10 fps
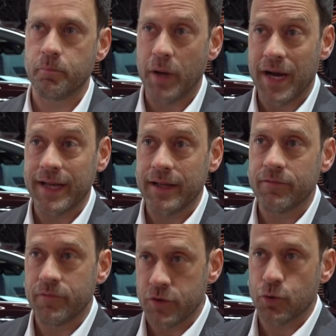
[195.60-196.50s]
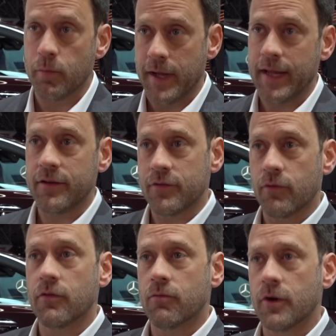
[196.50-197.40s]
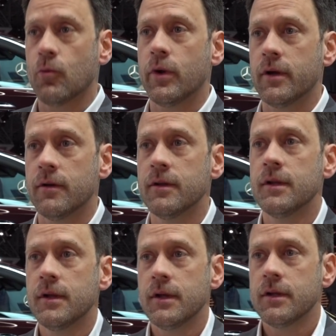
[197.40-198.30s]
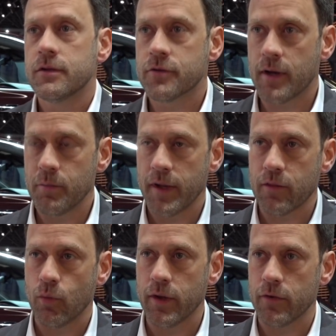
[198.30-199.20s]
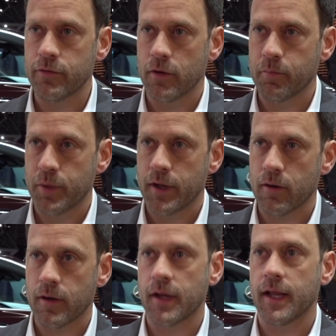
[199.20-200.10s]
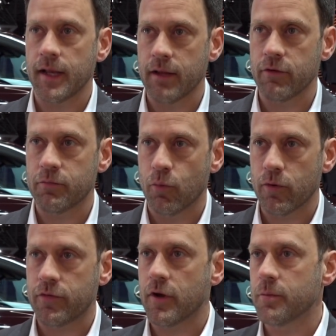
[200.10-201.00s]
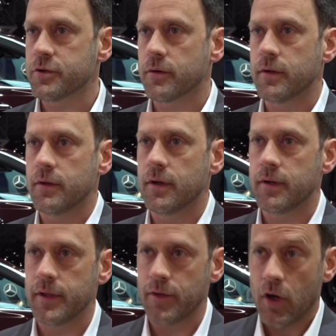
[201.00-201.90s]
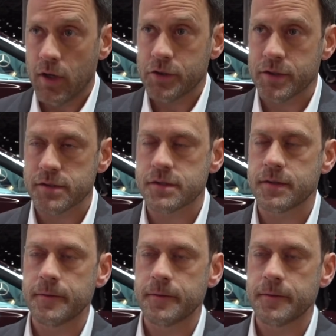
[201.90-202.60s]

body, visual mass over the rear wheel, try to make the wheels look bigger and give us more sculpture in the haunches.